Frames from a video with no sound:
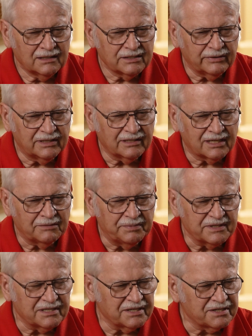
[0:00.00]
So we took up
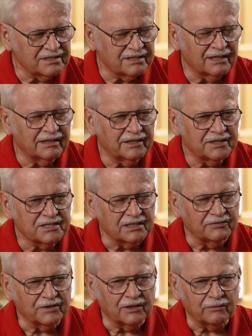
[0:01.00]
positions in the ditch
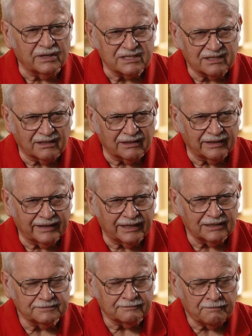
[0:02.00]
here for the rest of the
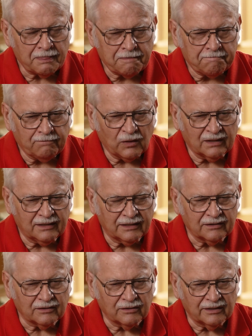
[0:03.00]
night.
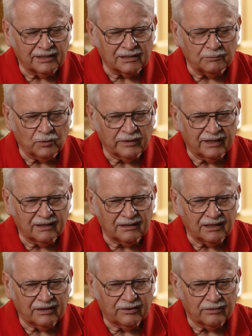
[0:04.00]
Then early in the morning,
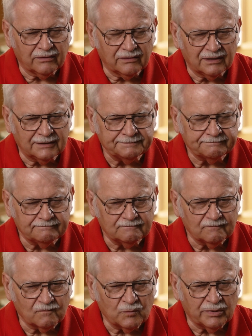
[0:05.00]
they threw um,
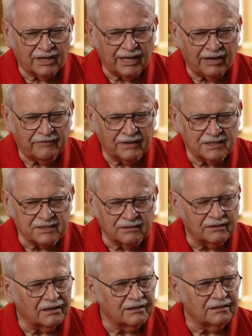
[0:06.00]
about half a
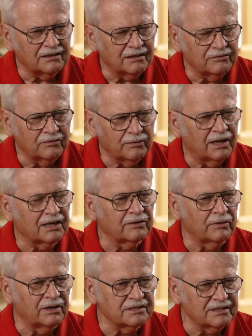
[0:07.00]
dozen rocket
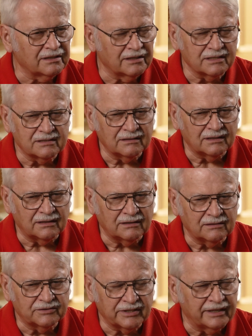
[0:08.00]
rounds in us,
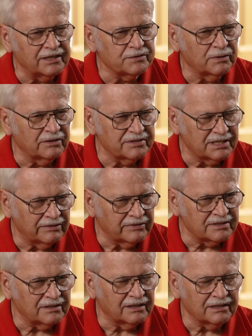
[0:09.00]
uh, Chinese
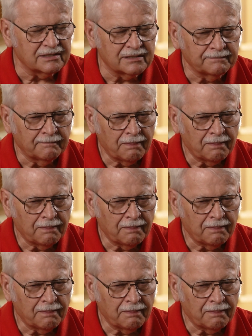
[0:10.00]
107s on us.